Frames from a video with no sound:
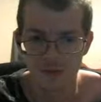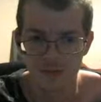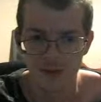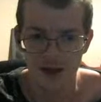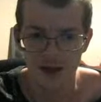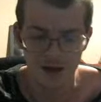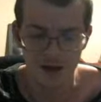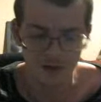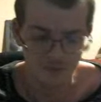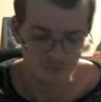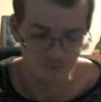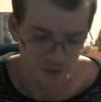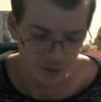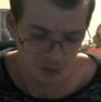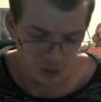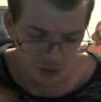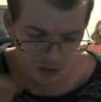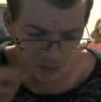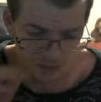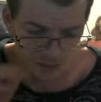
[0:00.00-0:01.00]
that
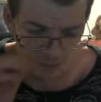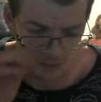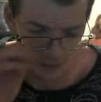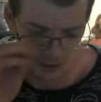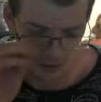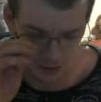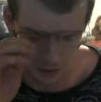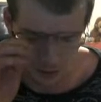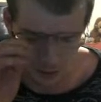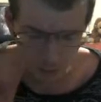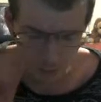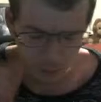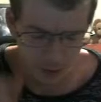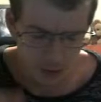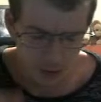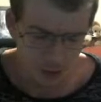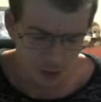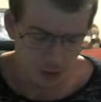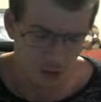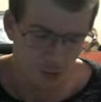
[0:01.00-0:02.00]
convincing, but a
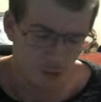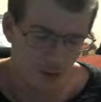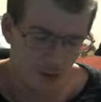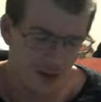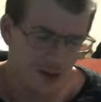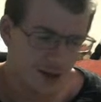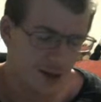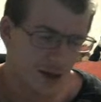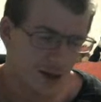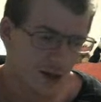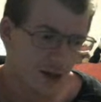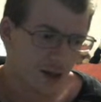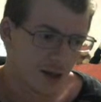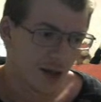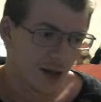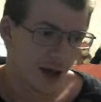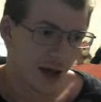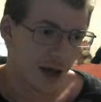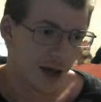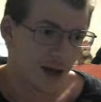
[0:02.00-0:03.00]
win's a win.
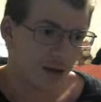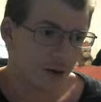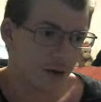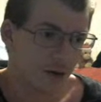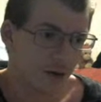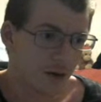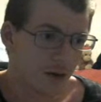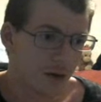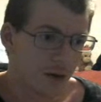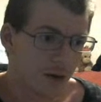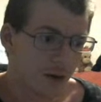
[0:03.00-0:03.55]
And